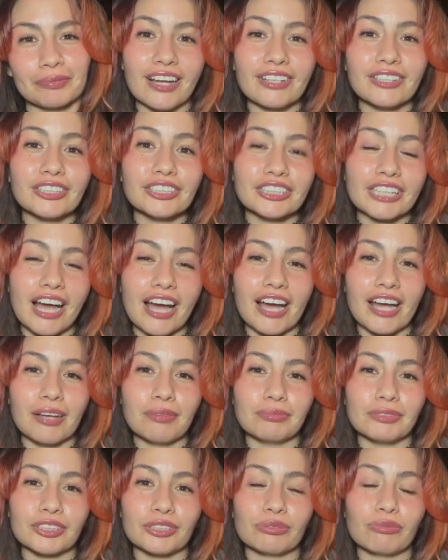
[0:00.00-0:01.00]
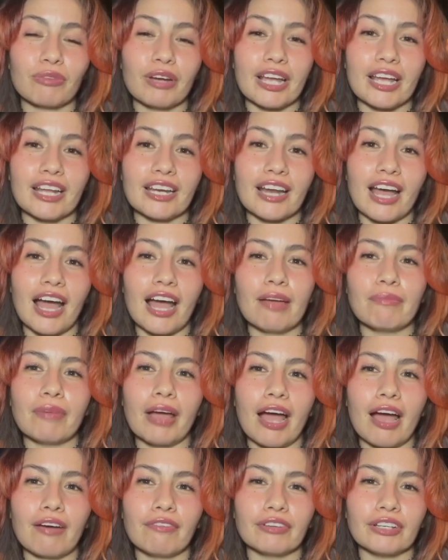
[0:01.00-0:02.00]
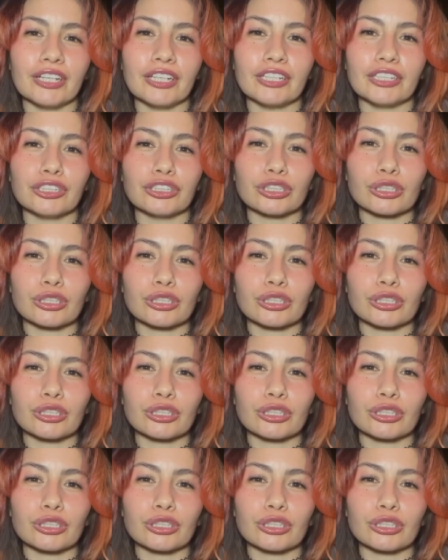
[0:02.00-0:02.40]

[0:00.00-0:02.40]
Other times when I'm having